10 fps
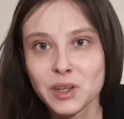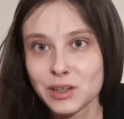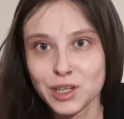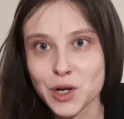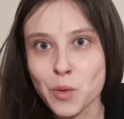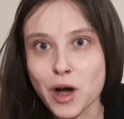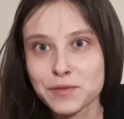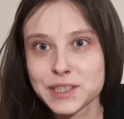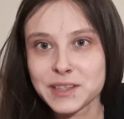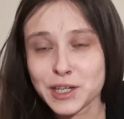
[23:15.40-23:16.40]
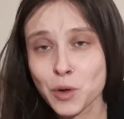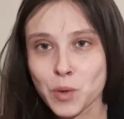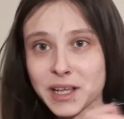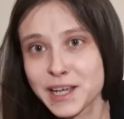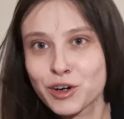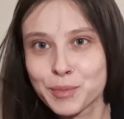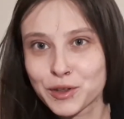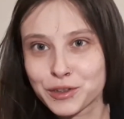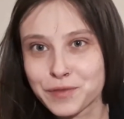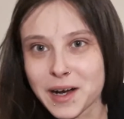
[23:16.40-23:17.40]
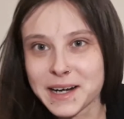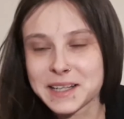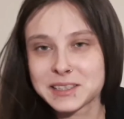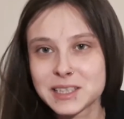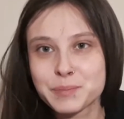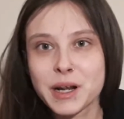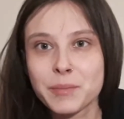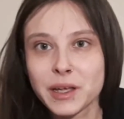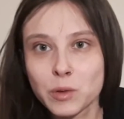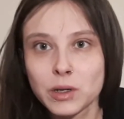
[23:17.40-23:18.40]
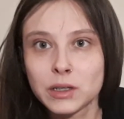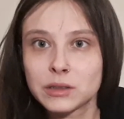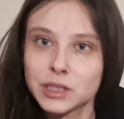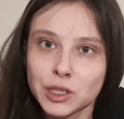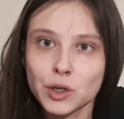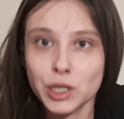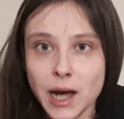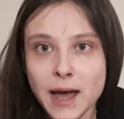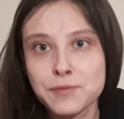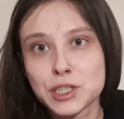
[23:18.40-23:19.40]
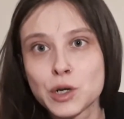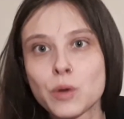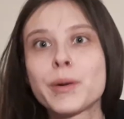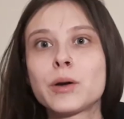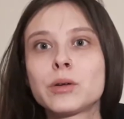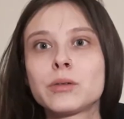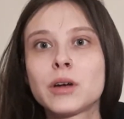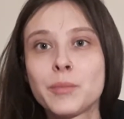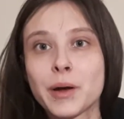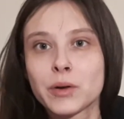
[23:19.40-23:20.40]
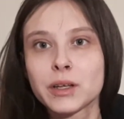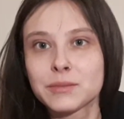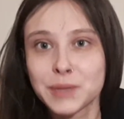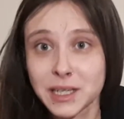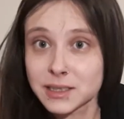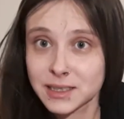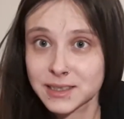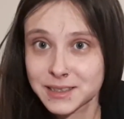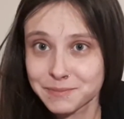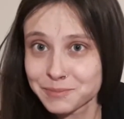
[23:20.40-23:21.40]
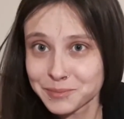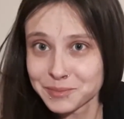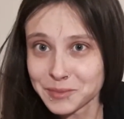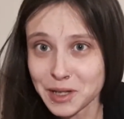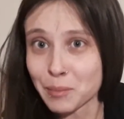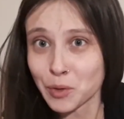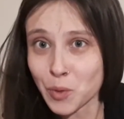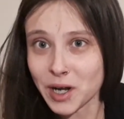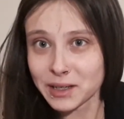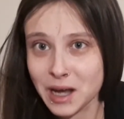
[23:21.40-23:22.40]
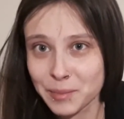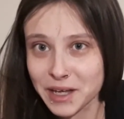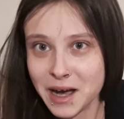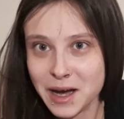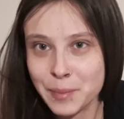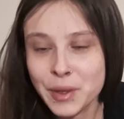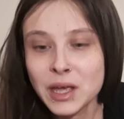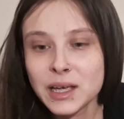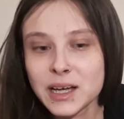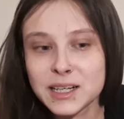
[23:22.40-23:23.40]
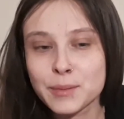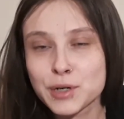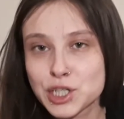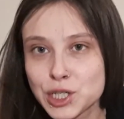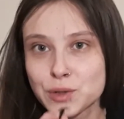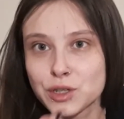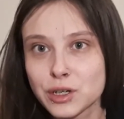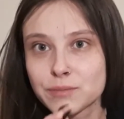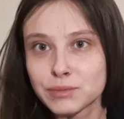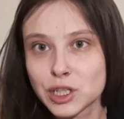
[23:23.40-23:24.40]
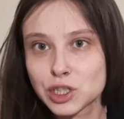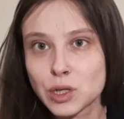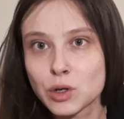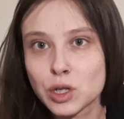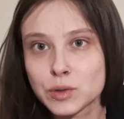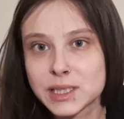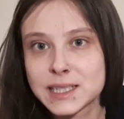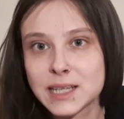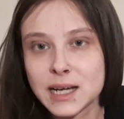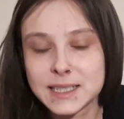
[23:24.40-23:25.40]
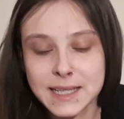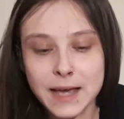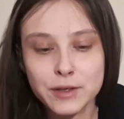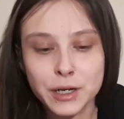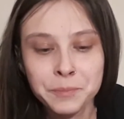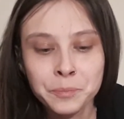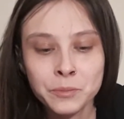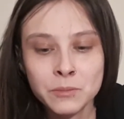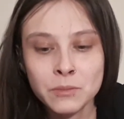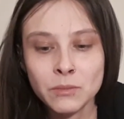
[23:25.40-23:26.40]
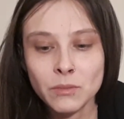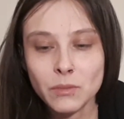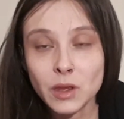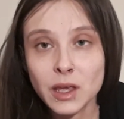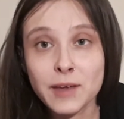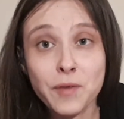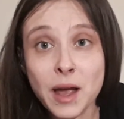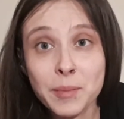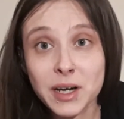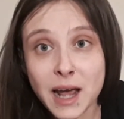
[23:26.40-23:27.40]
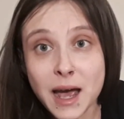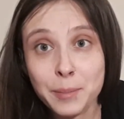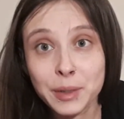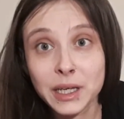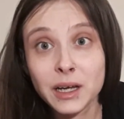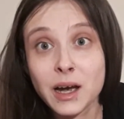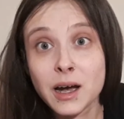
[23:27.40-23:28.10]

you know, often they don't want to hear about their finances, but I'm like, well, you know, you have to know about it because it's, number one, coming up, and number two, they're so closely tied together. If I'm unhappy,